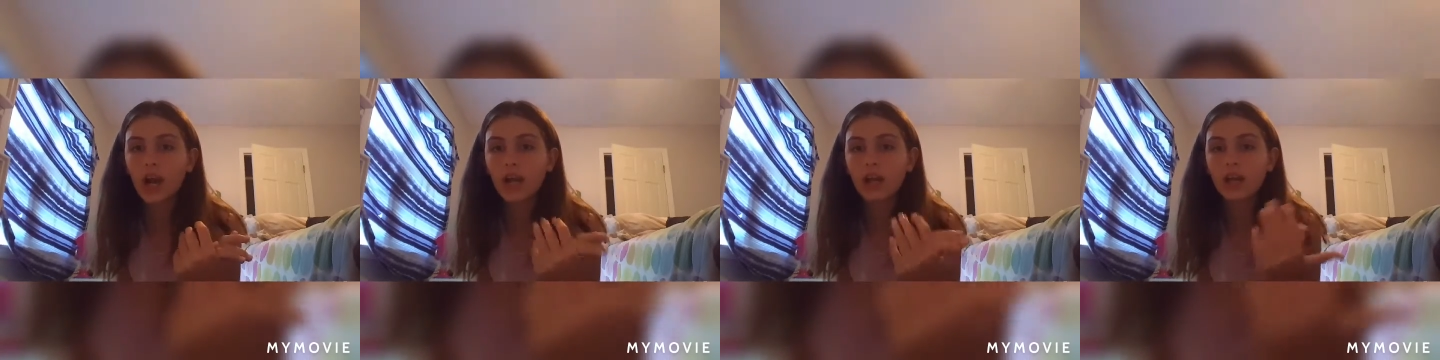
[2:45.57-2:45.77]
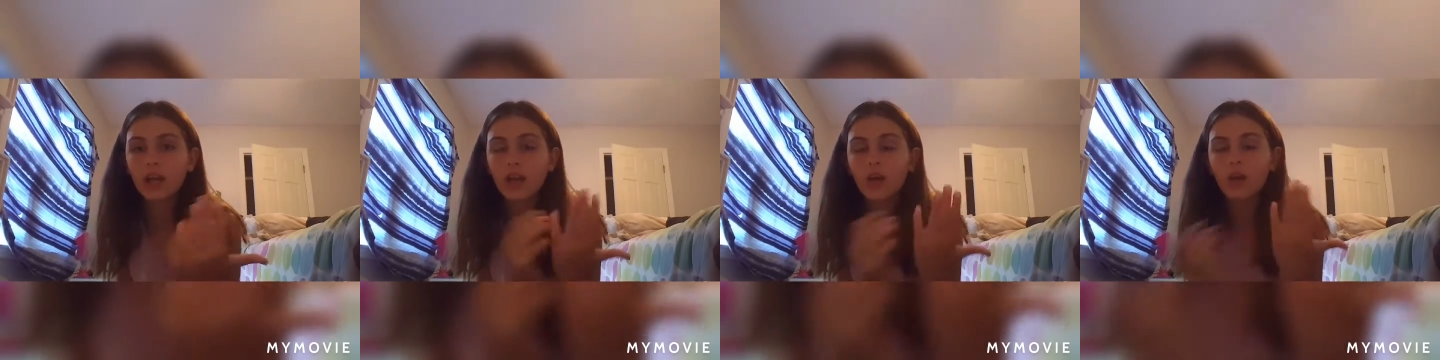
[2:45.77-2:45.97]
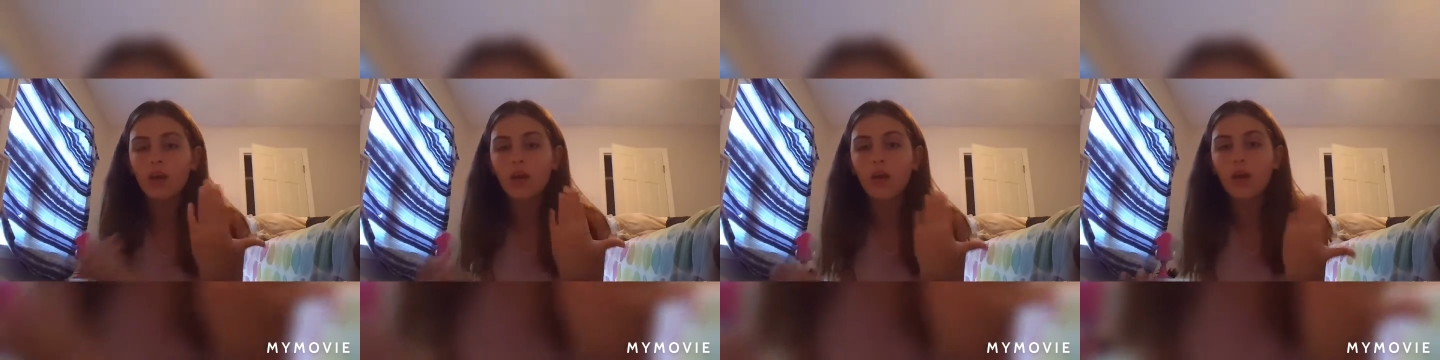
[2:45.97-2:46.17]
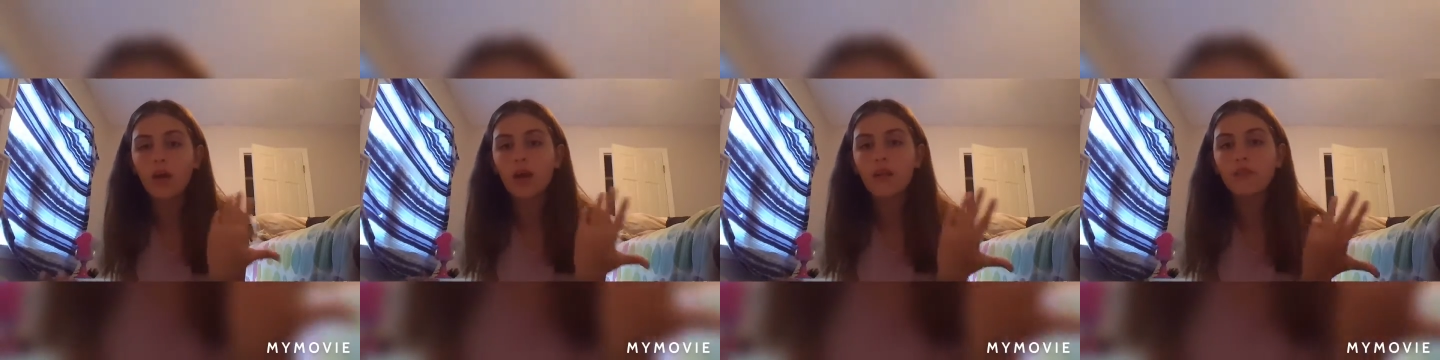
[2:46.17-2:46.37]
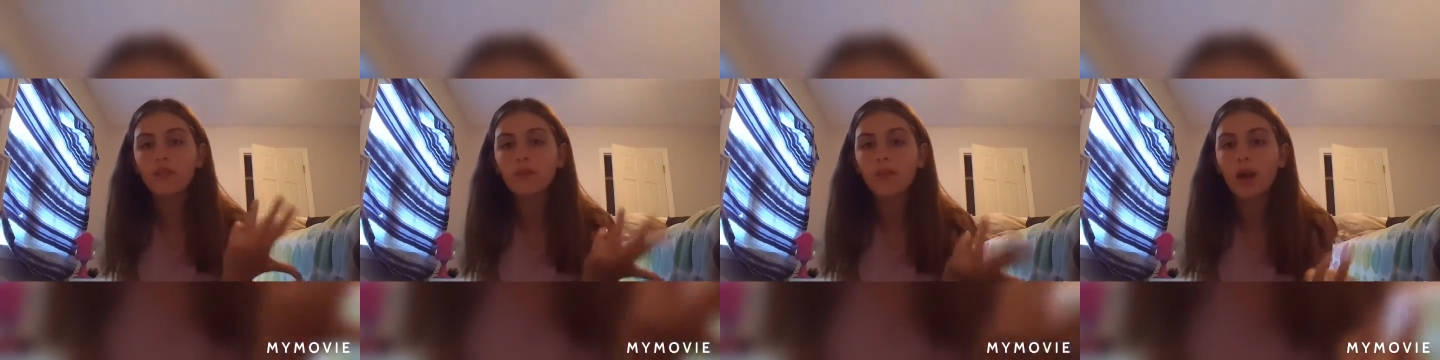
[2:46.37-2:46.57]
I need an
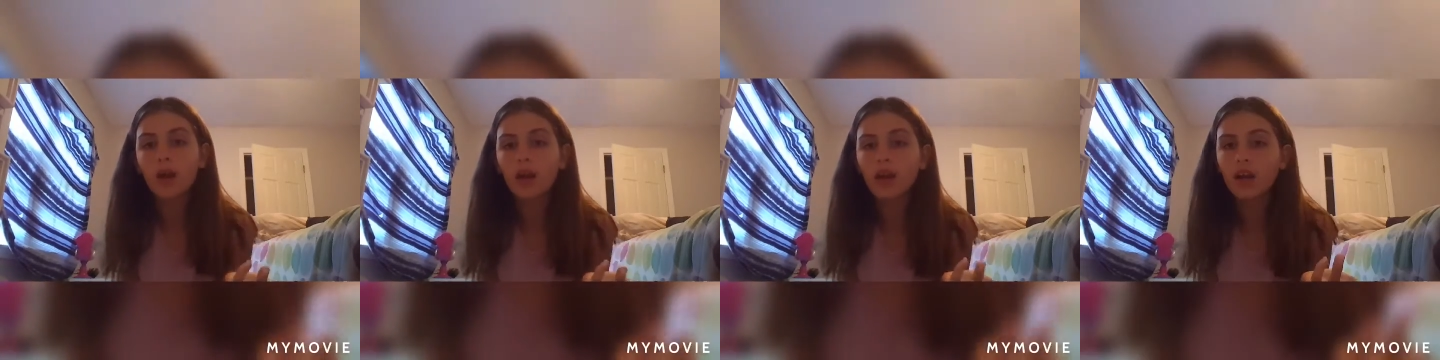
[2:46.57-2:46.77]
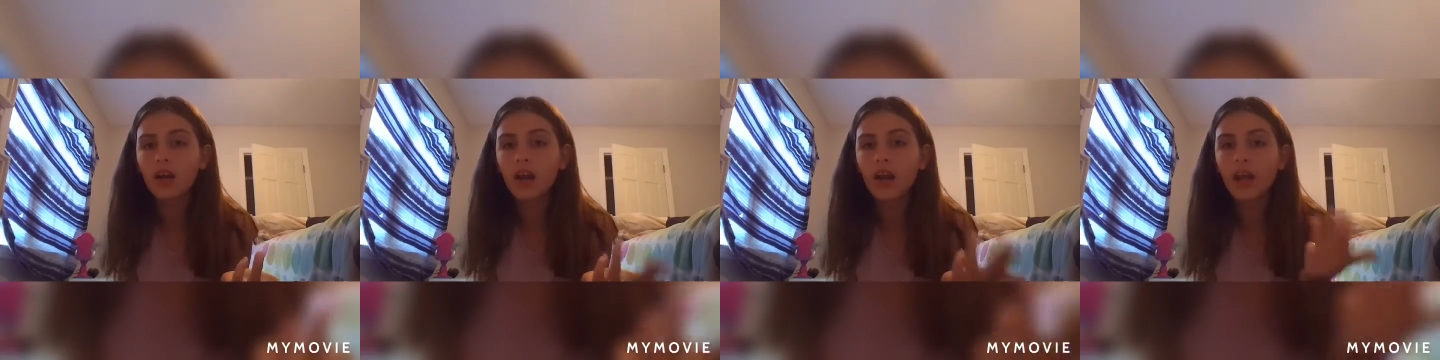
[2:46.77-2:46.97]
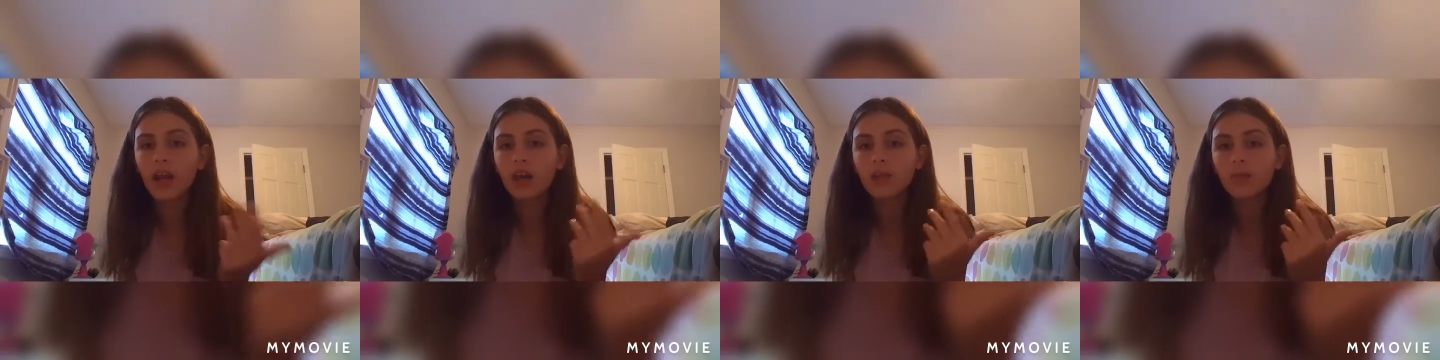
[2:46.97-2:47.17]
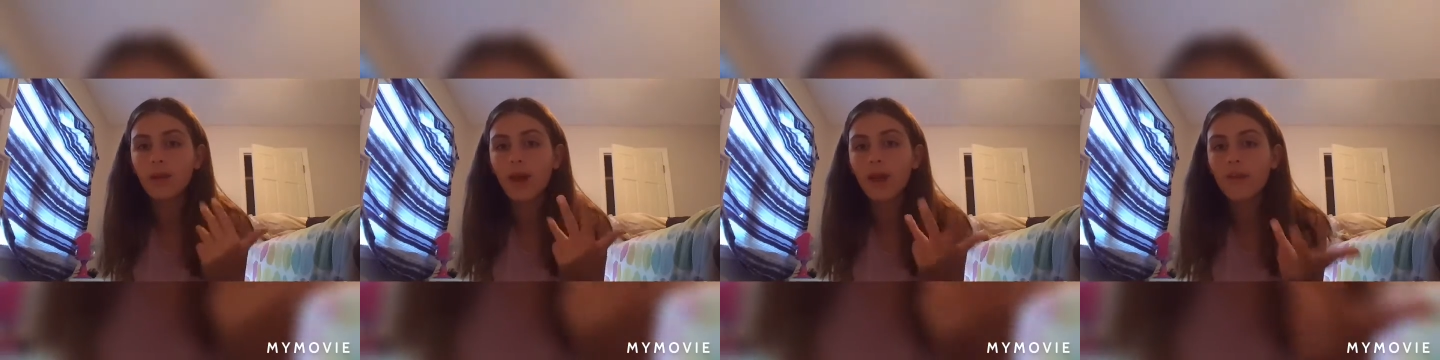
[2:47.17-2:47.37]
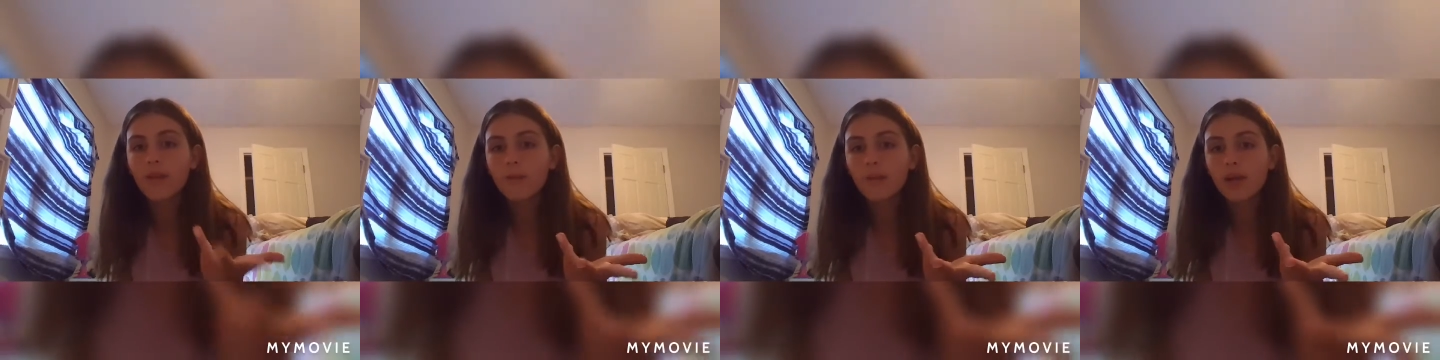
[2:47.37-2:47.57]
okay from her, and
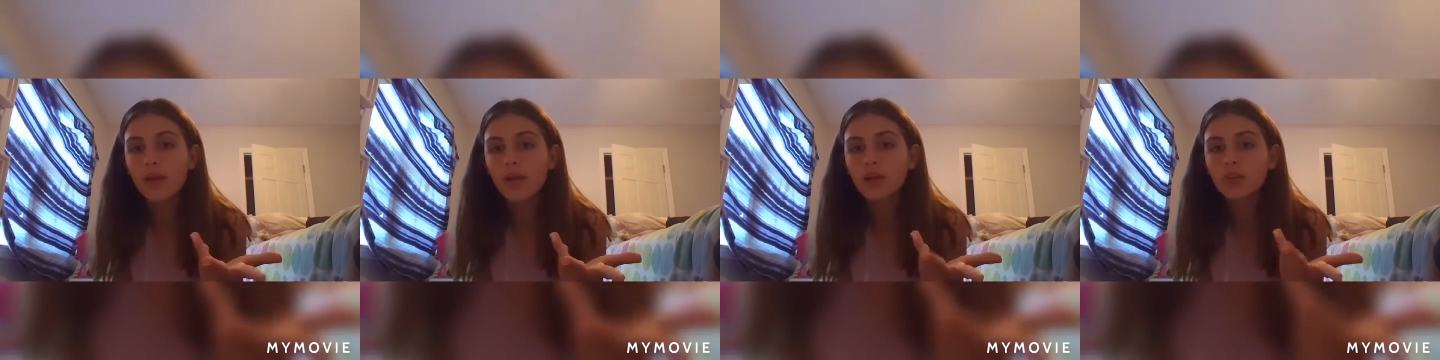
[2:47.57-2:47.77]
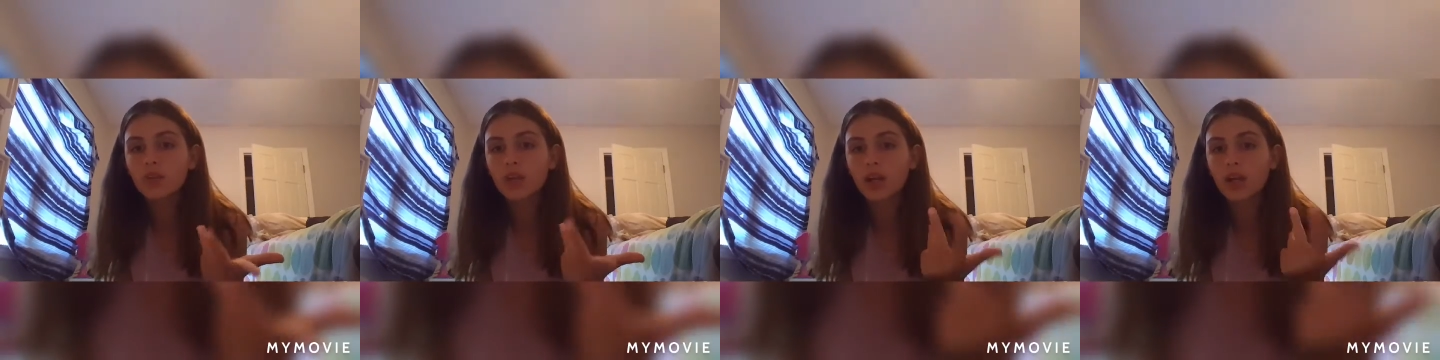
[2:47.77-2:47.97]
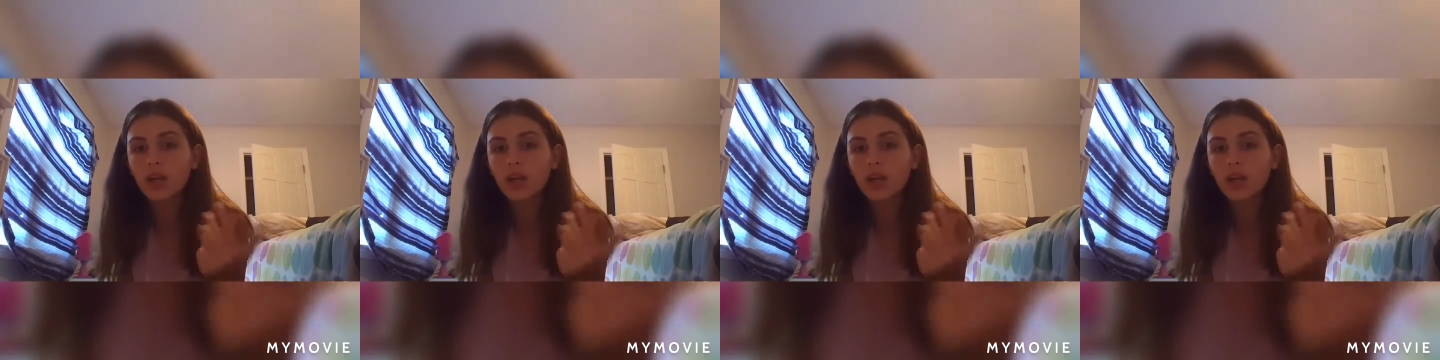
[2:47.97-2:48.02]
my other manager.